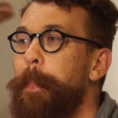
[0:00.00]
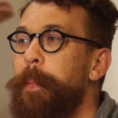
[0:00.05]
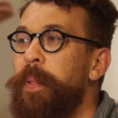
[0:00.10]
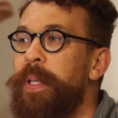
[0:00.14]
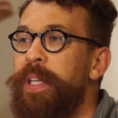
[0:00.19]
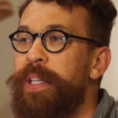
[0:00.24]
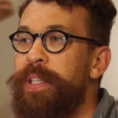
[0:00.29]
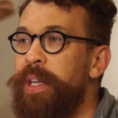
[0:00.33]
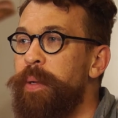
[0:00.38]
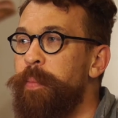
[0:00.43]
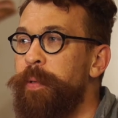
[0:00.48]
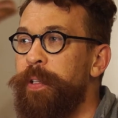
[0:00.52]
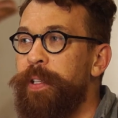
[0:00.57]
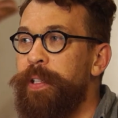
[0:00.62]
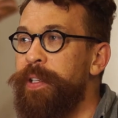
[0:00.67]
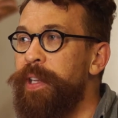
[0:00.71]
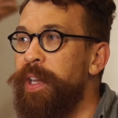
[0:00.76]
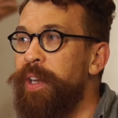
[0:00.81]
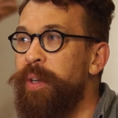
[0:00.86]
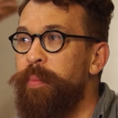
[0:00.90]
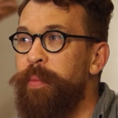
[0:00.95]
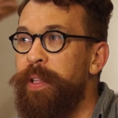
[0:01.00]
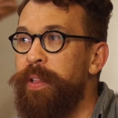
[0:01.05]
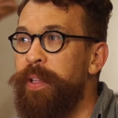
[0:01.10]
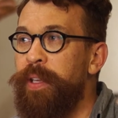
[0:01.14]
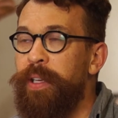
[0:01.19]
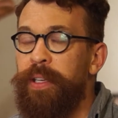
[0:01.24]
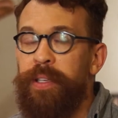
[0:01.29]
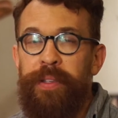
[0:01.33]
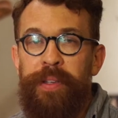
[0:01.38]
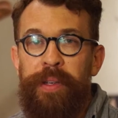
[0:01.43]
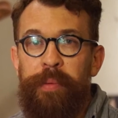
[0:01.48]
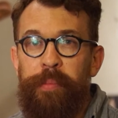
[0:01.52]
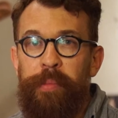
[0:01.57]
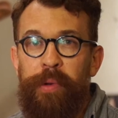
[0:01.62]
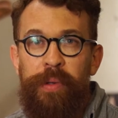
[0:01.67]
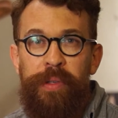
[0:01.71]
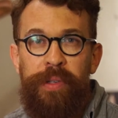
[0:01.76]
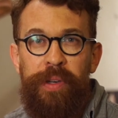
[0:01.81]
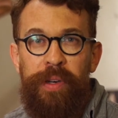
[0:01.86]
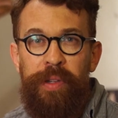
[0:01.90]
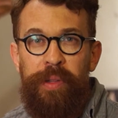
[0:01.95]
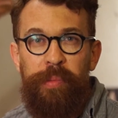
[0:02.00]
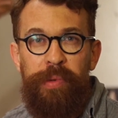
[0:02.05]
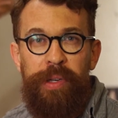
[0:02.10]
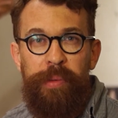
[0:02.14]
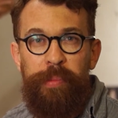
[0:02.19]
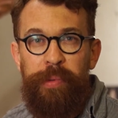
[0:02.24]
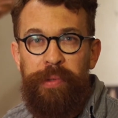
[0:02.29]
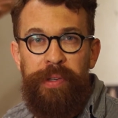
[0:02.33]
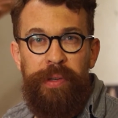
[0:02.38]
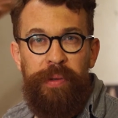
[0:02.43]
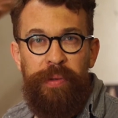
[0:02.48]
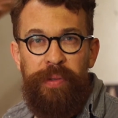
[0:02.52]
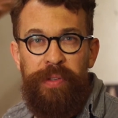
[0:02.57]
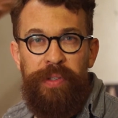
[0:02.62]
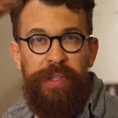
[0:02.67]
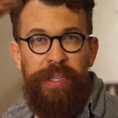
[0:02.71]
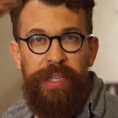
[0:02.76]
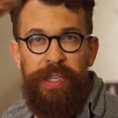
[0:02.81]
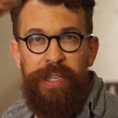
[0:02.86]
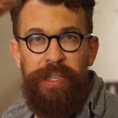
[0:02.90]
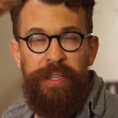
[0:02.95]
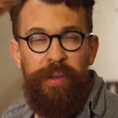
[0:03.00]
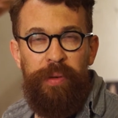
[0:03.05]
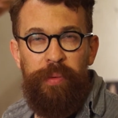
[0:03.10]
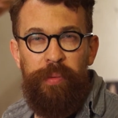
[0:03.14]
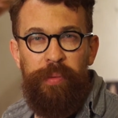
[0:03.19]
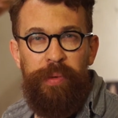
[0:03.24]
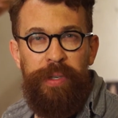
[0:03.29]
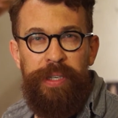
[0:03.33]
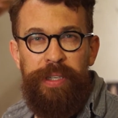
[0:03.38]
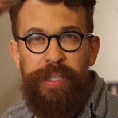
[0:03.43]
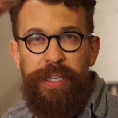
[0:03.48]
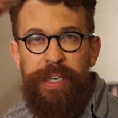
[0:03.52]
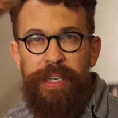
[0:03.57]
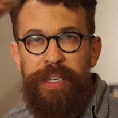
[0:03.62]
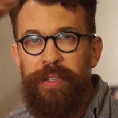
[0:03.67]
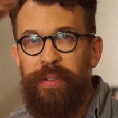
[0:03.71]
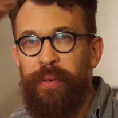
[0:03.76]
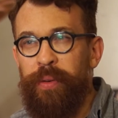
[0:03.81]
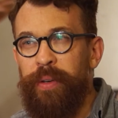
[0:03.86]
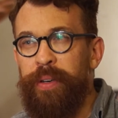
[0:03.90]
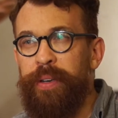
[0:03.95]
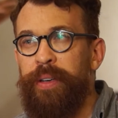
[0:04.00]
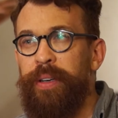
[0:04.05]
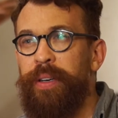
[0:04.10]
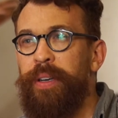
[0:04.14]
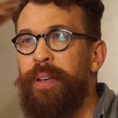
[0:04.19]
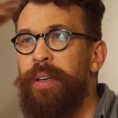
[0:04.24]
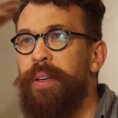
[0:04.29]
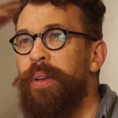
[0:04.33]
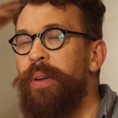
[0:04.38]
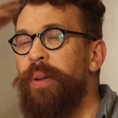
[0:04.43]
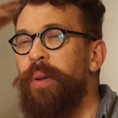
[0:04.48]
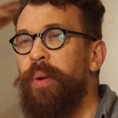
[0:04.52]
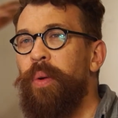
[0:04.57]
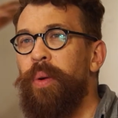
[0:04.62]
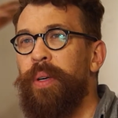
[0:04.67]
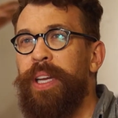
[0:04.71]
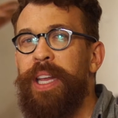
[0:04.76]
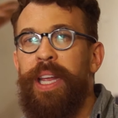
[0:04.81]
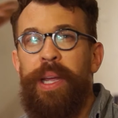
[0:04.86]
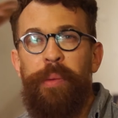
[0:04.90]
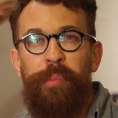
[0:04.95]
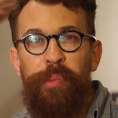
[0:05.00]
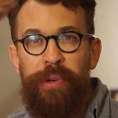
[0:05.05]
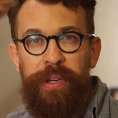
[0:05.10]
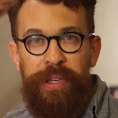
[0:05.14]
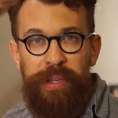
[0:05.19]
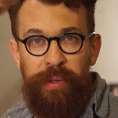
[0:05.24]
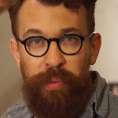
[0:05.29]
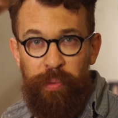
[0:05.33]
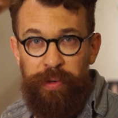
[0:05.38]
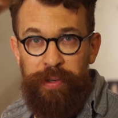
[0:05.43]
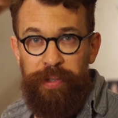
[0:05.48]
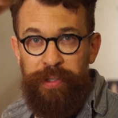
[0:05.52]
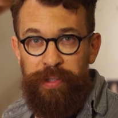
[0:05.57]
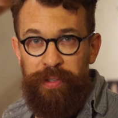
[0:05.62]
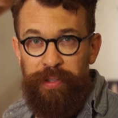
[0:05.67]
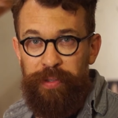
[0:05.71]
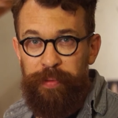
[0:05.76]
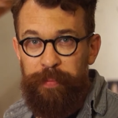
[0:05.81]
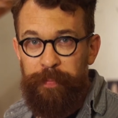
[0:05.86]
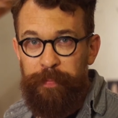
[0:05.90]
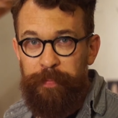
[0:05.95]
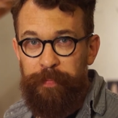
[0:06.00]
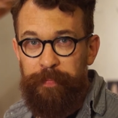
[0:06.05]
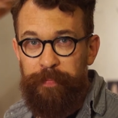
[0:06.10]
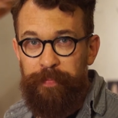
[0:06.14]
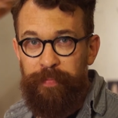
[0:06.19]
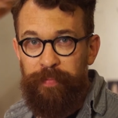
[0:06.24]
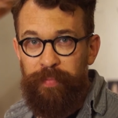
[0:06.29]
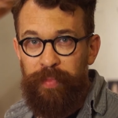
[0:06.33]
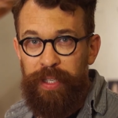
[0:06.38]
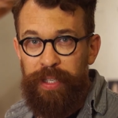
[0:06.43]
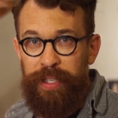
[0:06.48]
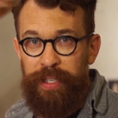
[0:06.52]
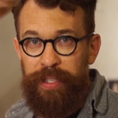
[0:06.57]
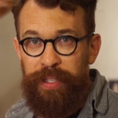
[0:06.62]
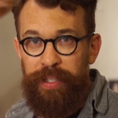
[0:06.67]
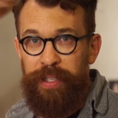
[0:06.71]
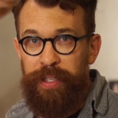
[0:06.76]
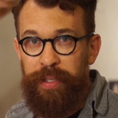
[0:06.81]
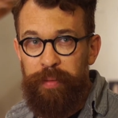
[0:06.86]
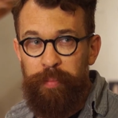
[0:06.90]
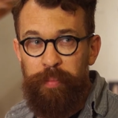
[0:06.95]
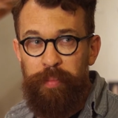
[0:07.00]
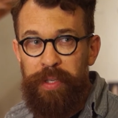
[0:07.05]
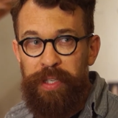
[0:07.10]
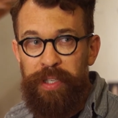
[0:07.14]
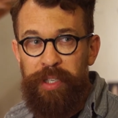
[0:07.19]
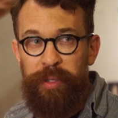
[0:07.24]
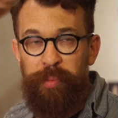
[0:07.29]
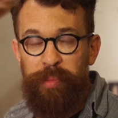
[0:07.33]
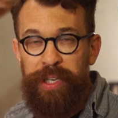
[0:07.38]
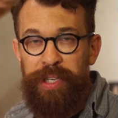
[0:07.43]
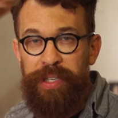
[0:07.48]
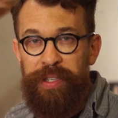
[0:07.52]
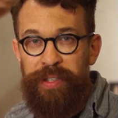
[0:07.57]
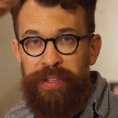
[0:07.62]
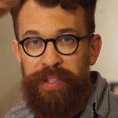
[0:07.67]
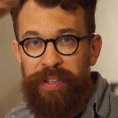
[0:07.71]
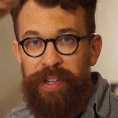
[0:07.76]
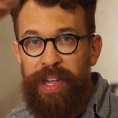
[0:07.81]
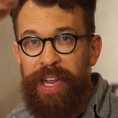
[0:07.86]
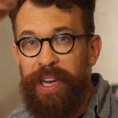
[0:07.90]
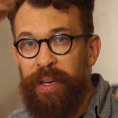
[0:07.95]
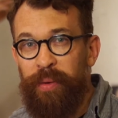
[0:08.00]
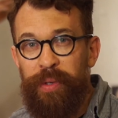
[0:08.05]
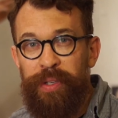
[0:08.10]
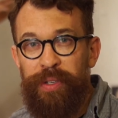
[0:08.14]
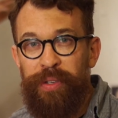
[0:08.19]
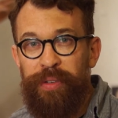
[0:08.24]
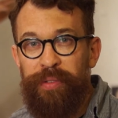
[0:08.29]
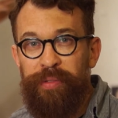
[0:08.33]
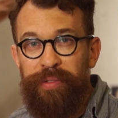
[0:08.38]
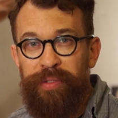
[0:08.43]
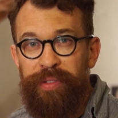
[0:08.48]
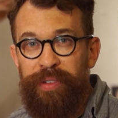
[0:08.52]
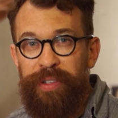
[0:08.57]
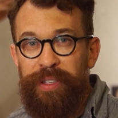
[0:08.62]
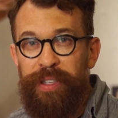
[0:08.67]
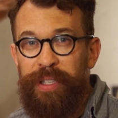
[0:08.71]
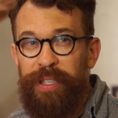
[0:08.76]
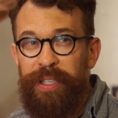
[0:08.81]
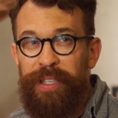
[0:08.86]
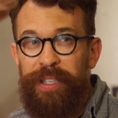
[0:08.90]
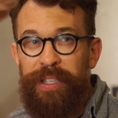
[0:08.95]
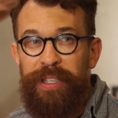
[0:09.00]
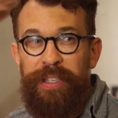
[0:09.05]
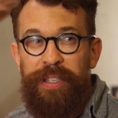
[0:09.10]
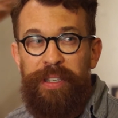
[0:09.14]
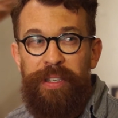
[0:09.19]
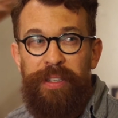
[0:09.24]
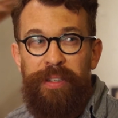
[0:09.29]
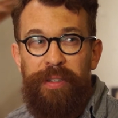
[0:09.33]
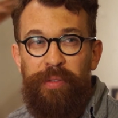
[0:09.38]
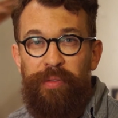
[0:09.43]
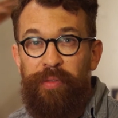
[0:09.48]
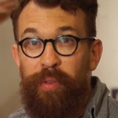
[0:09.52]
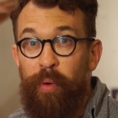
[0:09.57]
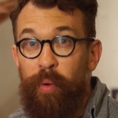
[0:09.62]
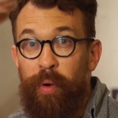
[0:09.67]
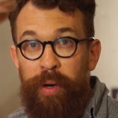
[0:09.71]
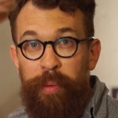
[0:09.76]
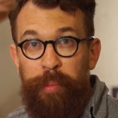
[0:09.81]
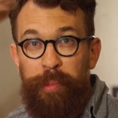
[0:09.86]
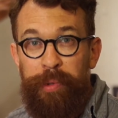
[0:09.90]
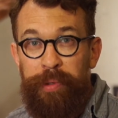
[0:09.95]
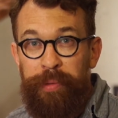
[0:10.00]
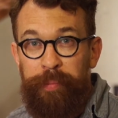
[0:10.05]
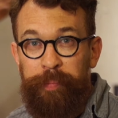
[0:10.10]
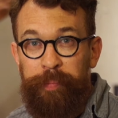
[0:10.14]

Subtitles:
he's able to tell me things that most other people don't see, don't realize, or can't put into words, because he speaks the language of form.